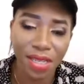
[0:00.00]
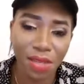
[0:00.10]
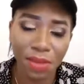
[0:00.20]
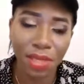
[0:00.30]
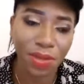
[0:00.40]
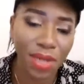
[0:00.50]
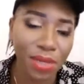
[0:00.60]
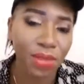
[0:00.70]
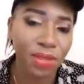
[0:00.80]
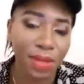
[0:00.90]
Sometimes when I
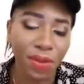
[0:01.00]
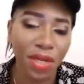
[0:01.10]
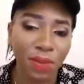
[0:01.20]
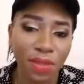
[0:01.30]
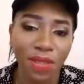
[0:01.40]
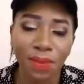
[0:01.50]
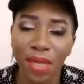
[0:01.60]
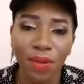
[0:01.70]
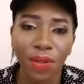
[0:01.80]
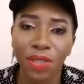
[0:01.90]
talk to my younger ones, they'll be
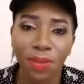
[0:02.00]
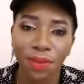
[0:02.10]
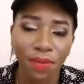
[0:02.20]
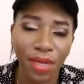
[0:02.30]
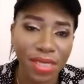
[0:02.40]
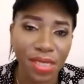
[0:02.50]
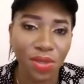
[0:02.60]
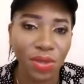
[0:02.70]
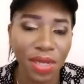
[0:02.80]
like, "Oh, Ijoma, forget it.